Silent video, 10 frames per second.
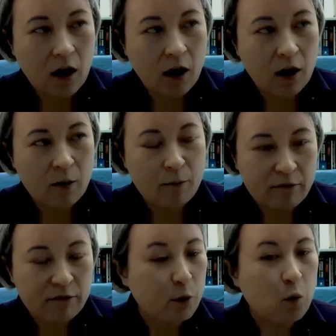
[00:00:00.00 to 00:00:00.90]
to have
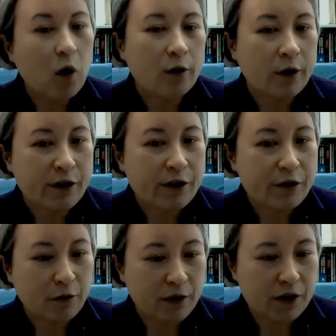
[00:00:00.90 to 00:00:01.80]
liquid water on its
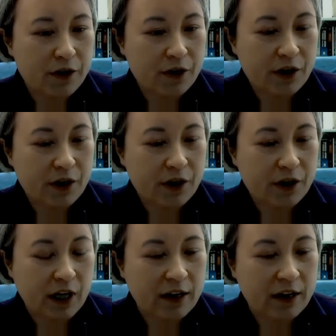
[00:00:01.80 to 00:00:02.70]
surface? And
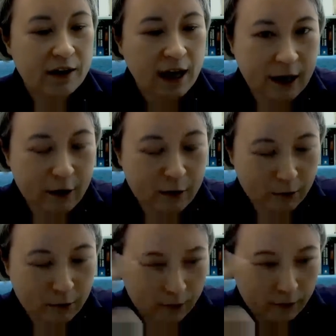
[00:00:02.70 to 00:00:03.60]
that
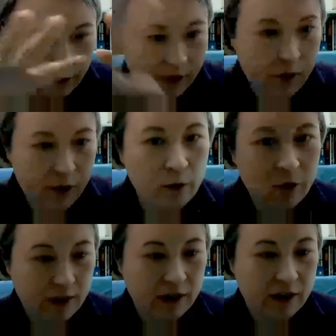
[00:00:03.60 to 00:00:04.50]
zone
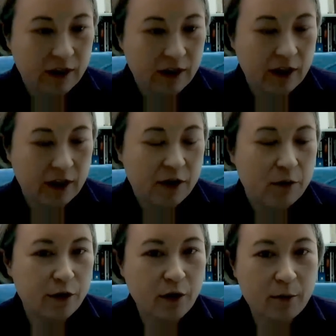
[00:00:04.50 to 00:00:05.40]
is what
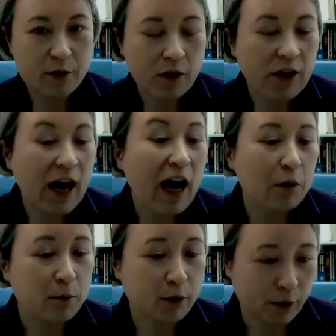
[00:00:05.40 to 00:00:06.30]
astronomers call the
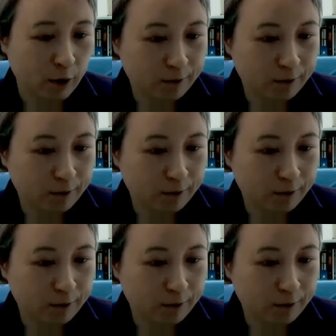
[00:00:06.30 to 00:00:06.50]
habitable zone.